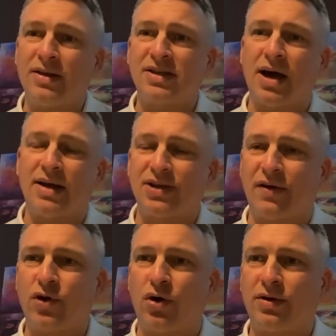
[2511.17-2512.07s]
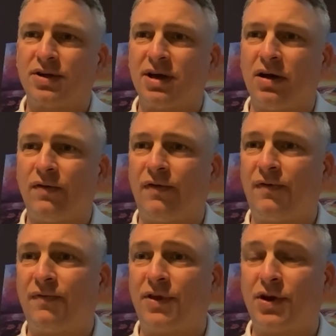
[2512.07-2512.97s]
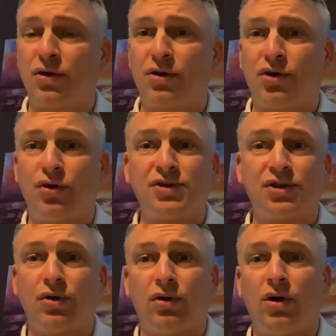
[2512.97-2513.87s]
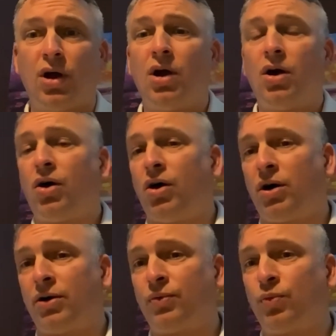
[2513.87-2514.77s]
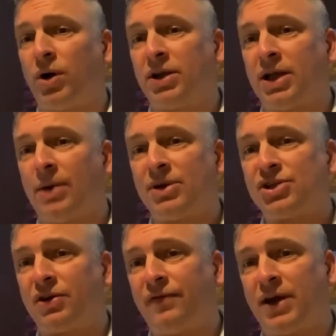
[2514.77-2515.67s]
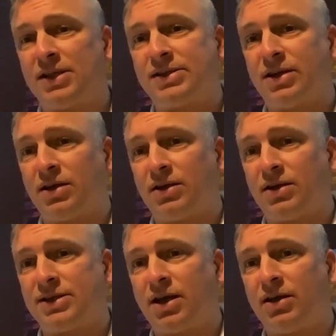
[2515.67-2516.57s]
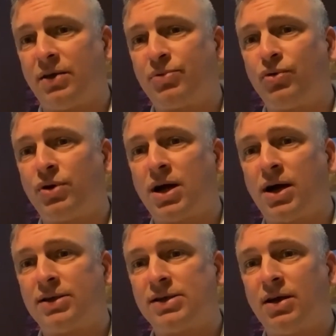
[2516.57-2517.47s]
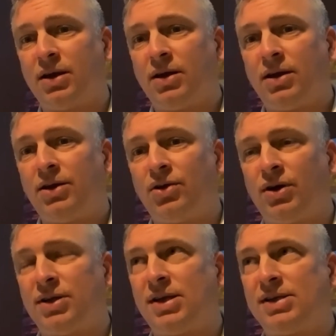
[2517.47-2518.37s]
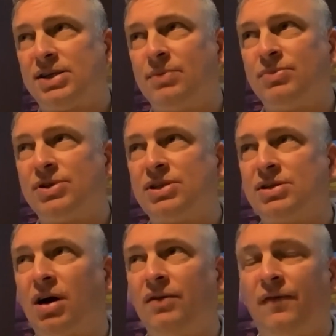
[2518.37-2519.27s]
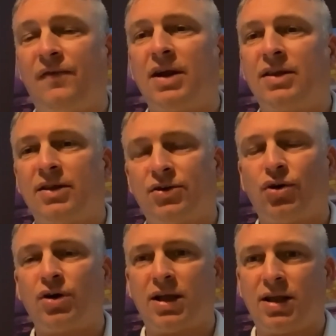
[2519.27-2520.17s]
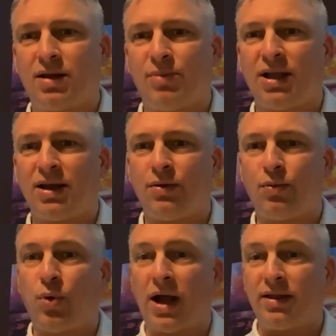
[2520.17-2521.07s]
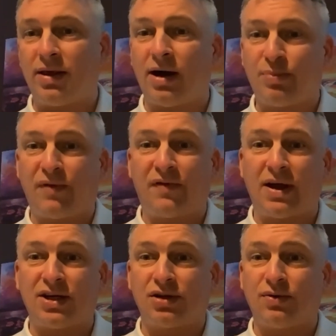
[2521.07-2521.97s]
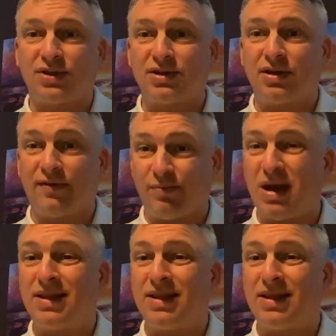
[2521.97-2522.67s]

guys that have got themselves through Q School or won an amateur event to gain the pro card, it seems unfair that they're not getting any money when they are professionals. They've made